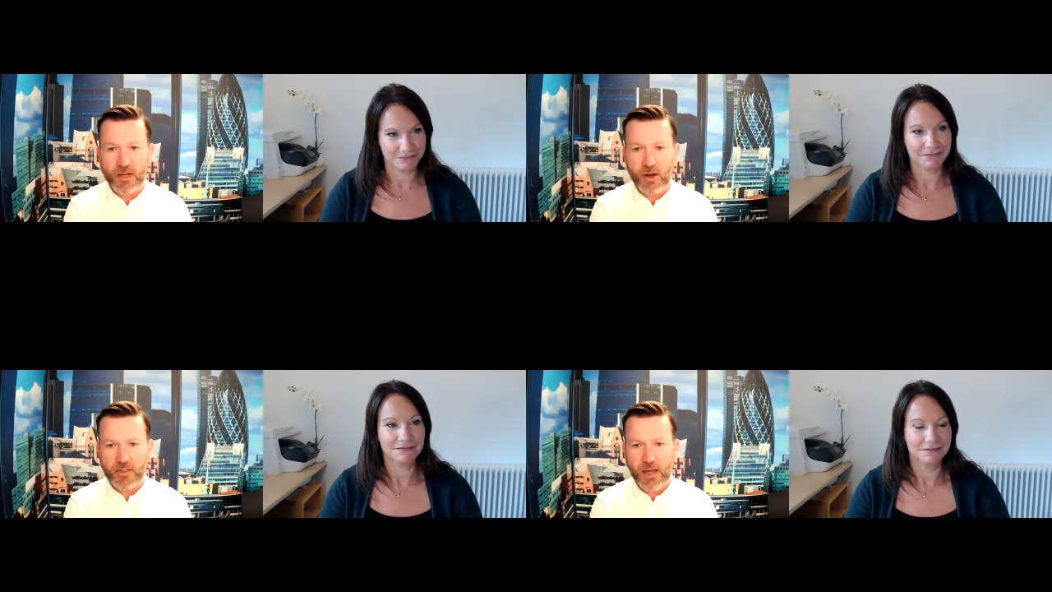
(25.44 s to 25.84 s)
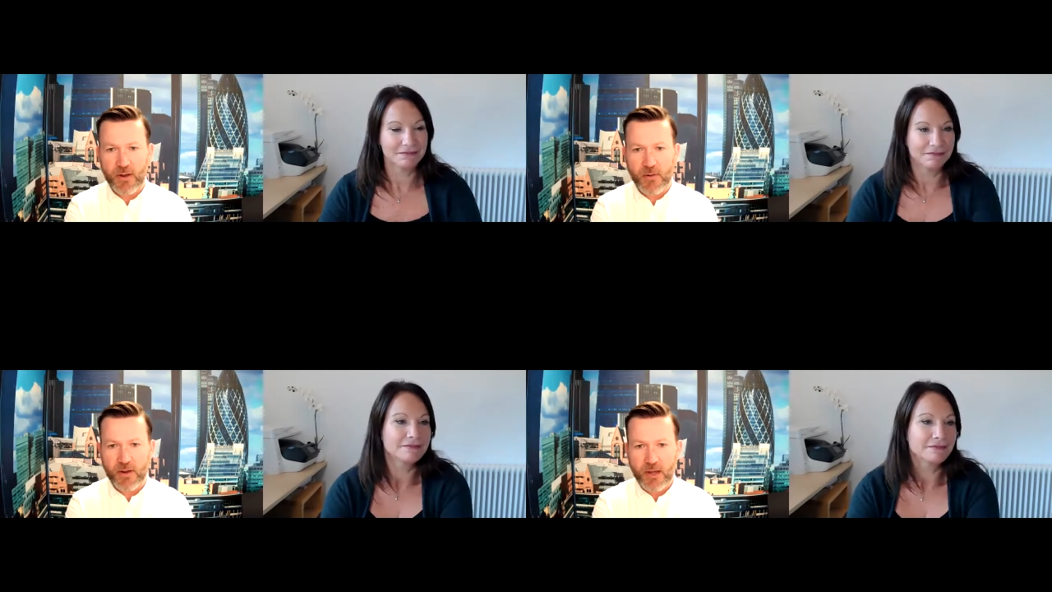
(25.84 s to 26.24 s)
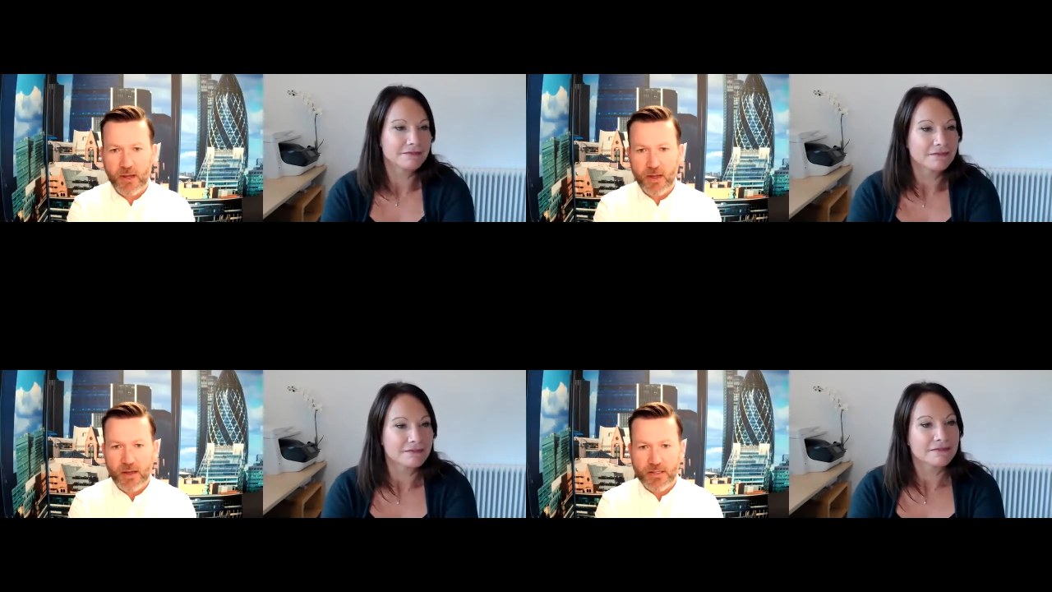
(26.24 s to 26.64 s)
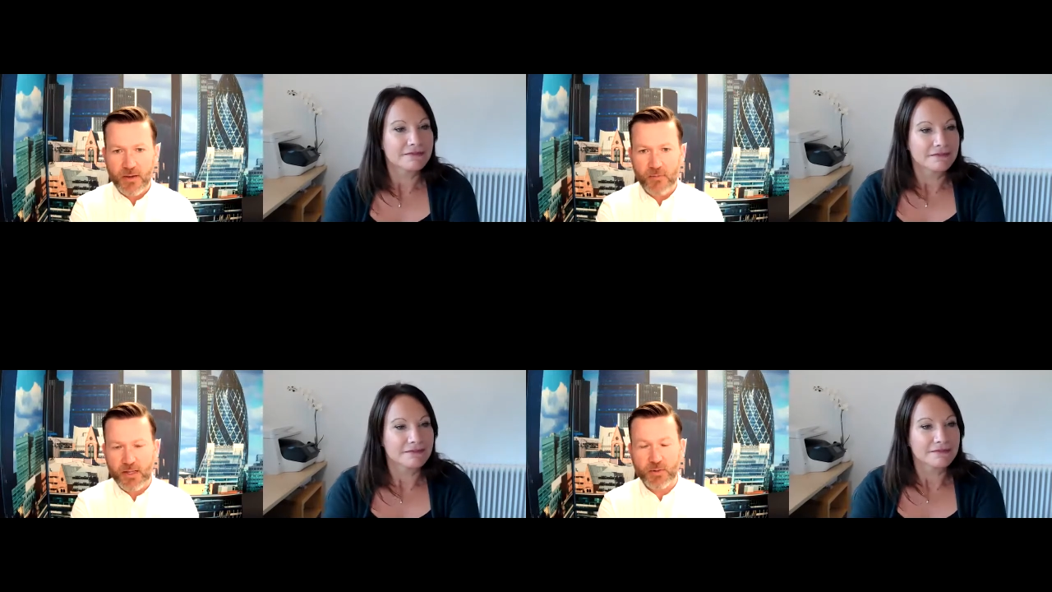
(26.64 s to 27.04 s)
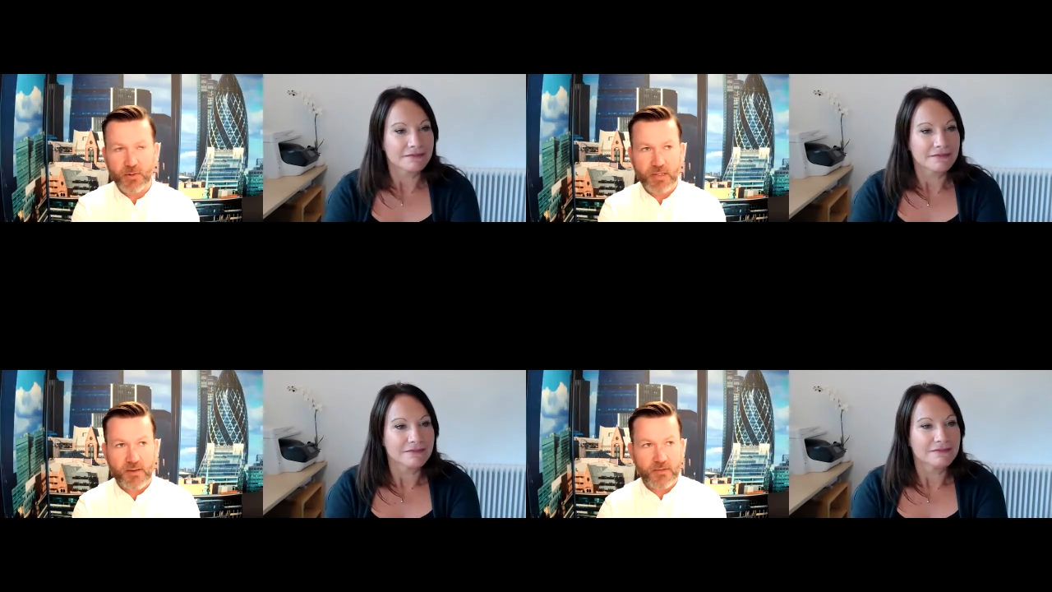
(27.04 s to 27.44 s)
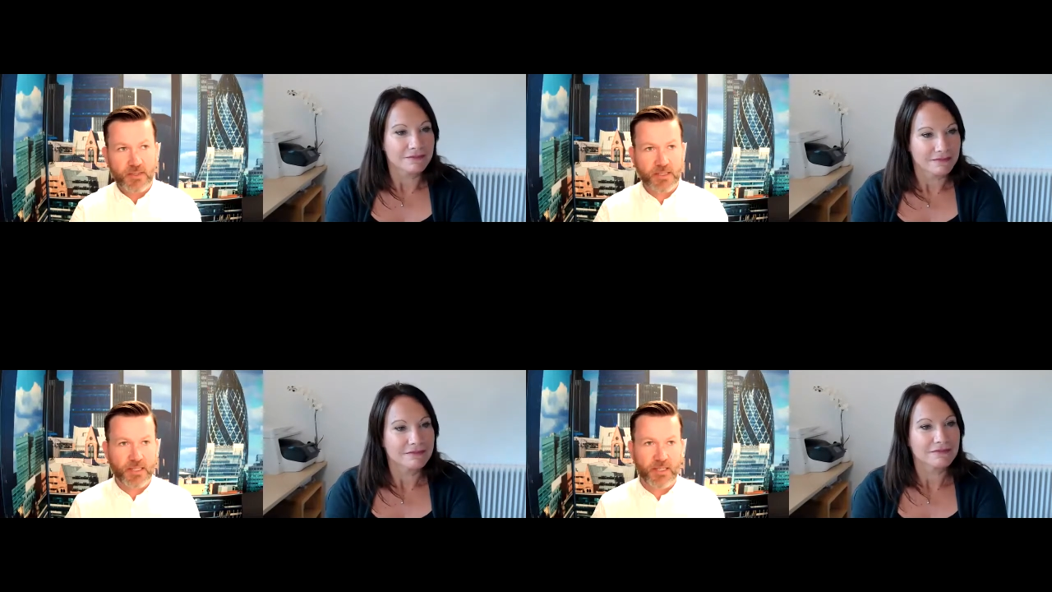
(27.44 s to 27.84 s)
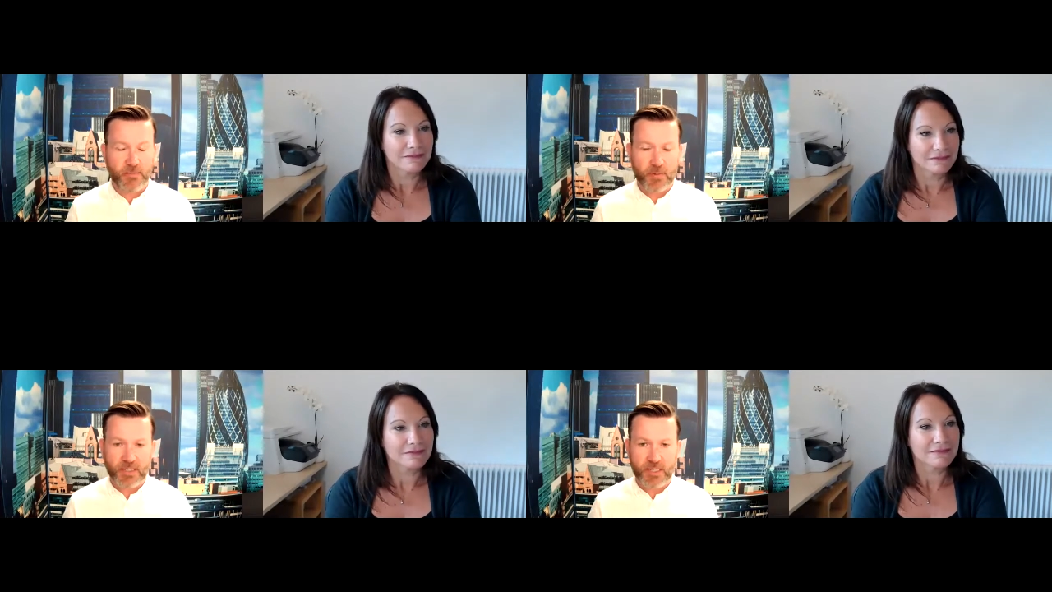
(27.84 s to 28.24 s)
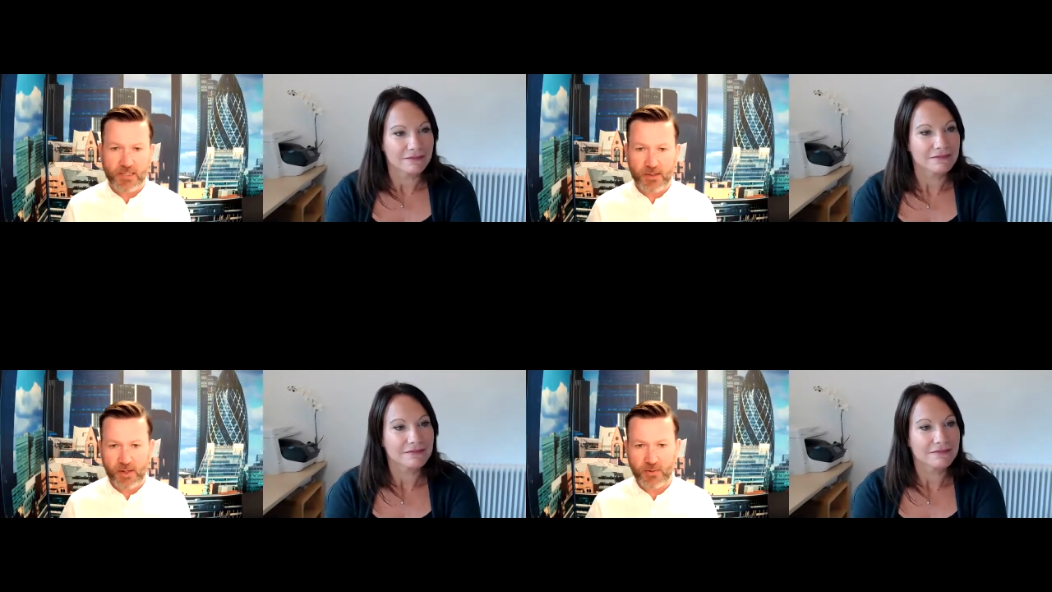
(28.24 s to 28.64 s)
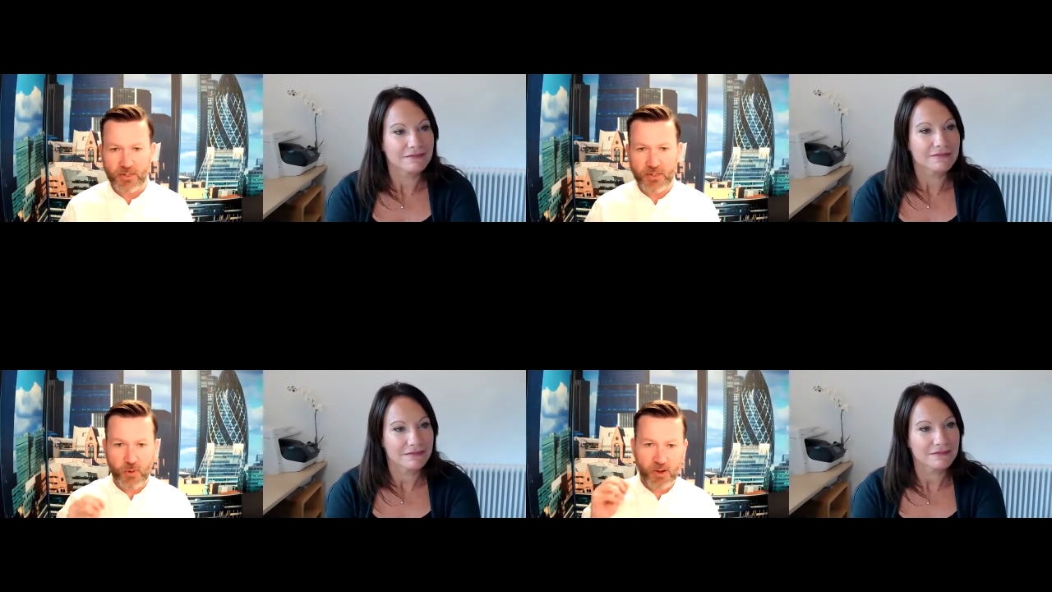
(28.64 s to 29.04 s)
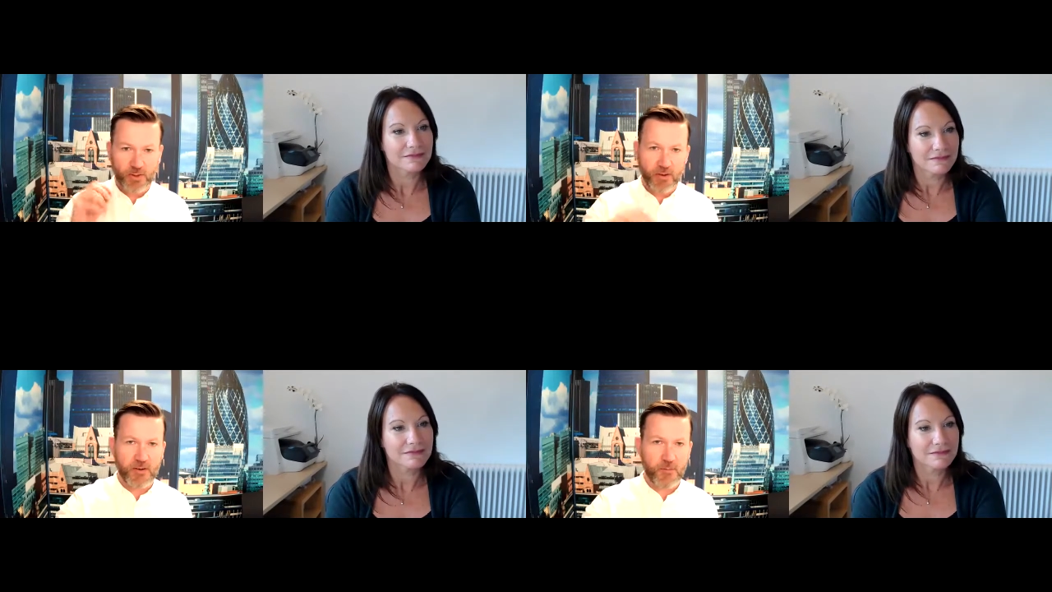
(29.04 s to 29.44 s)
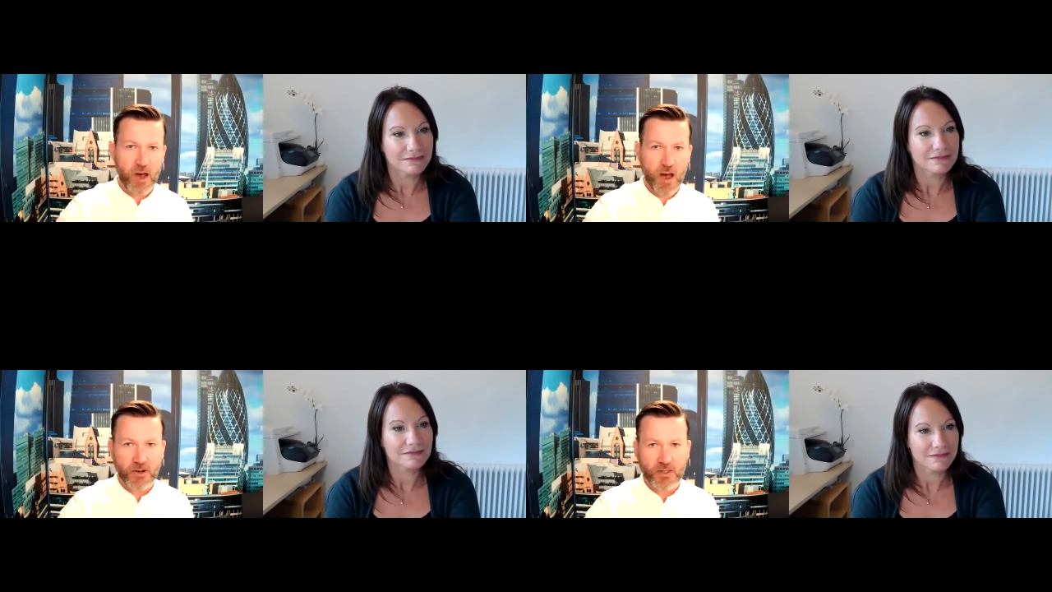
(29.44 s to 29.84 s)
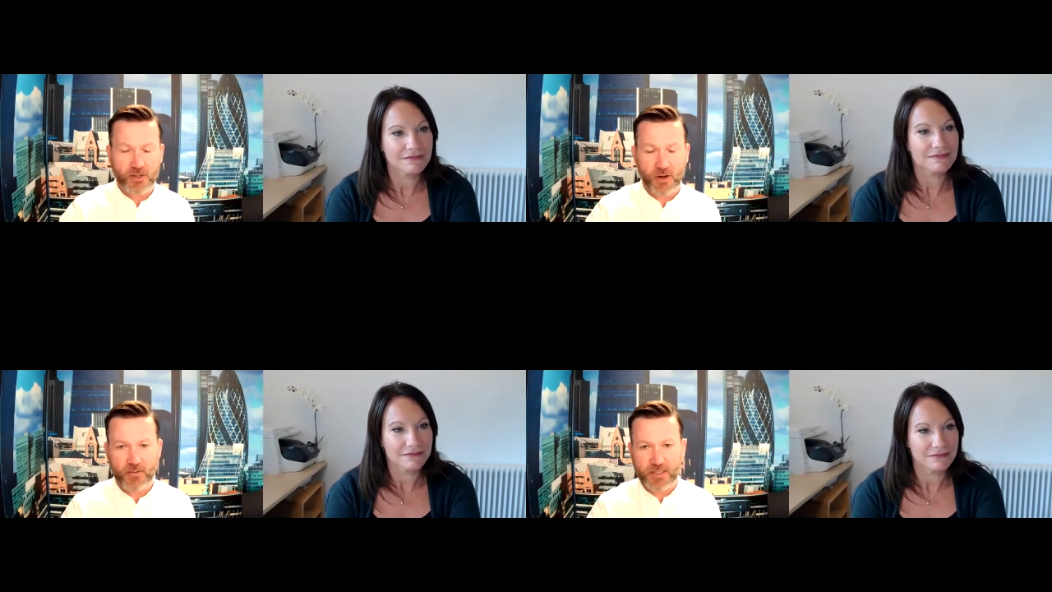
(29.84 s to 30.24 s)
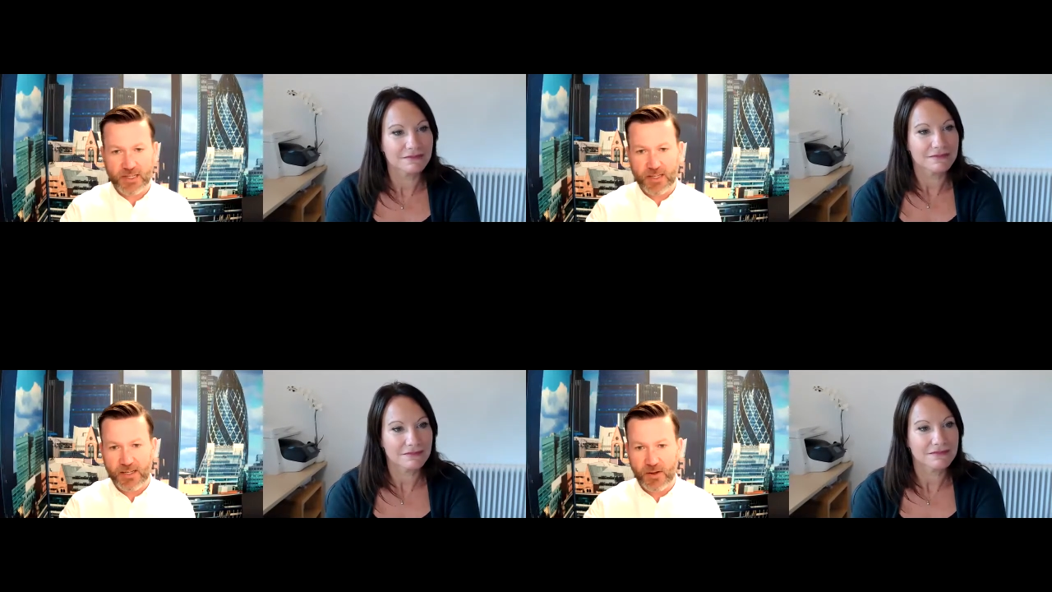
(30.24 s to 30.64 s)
Speaker 1: lockdown. So Maxwell Stephens as a business, I think it was the 23rd of March, obviously